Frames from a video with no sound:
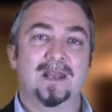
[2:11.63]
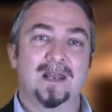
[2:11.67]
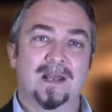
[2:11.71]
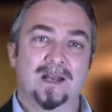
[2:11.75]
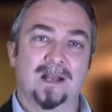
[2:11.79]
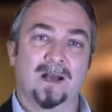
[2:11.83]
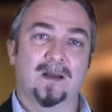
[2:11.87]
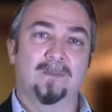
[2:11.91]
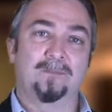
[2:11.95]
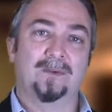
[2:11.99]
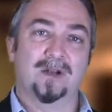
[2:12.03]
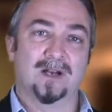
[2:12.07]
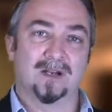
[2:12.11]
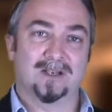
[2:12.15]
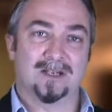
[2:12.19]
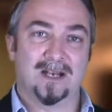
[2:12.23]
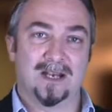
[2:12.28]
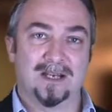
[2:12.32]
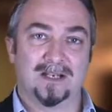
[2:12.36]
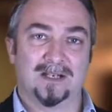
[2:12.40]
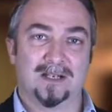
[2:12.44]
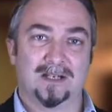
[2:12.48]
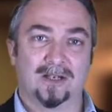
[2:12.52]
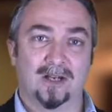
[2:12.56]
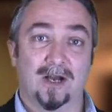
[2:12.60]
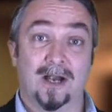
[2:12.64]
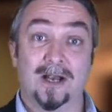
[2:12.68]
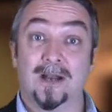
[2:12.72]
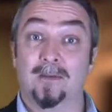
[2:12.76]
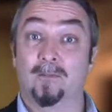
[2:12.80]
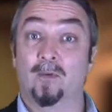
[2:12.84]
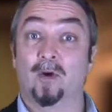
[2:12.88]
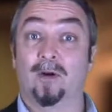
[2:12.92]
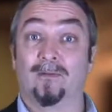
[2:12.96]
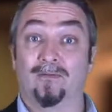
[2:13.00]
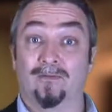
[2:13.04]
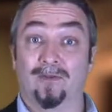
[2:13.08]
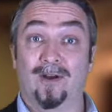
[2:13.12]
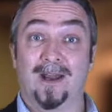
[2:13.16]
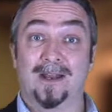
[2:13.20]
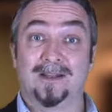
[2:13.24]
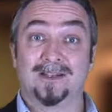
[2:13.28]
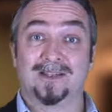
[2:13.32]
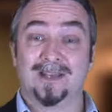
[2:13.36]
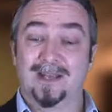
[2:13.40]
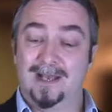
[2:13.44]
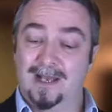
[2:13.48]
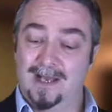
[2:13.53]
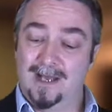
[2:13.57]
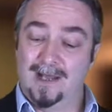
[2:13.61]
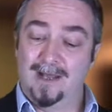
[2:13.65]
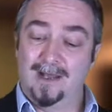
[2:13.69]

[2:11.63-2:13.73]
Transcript: In our beer tasting night among friends,